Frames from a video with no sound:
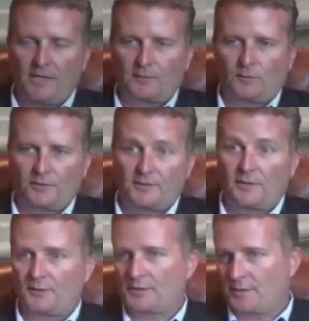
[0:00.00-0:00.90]
liked words
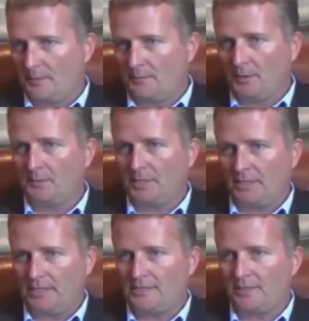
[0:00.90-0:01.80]
that are simple
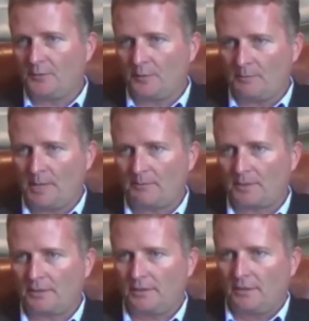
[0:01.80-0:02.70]
but easy to
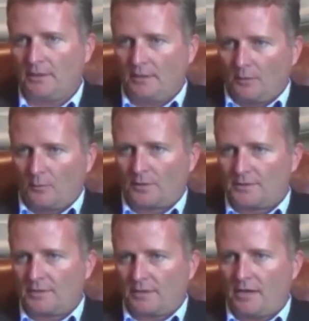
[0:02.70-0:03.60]
remember,
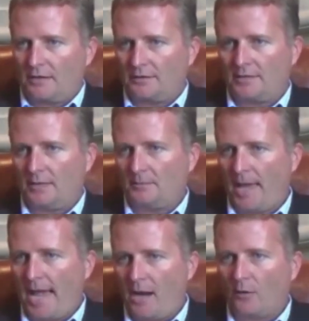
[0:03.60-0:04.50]
words that connotate
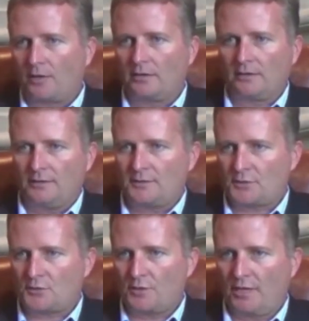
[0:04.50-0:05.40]
power and
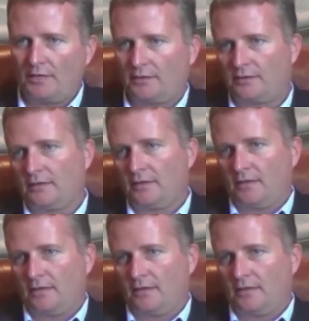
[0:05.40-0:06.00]
strength.